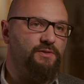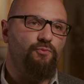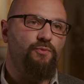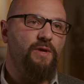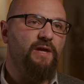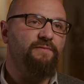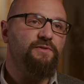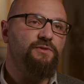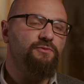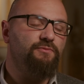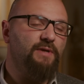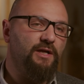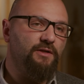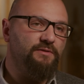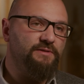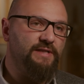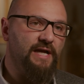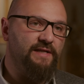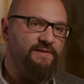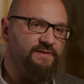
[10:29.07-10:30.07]
We have to
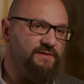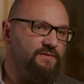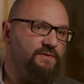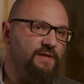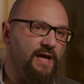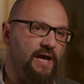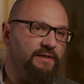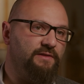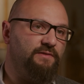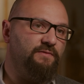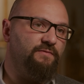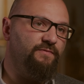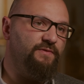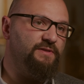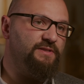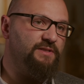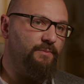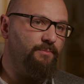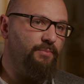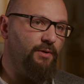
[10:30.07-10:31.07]
recognize that
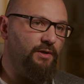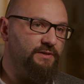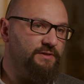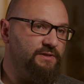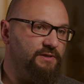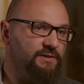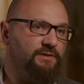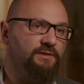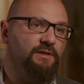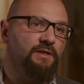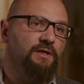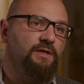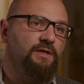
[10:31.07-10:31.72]
fiscal policy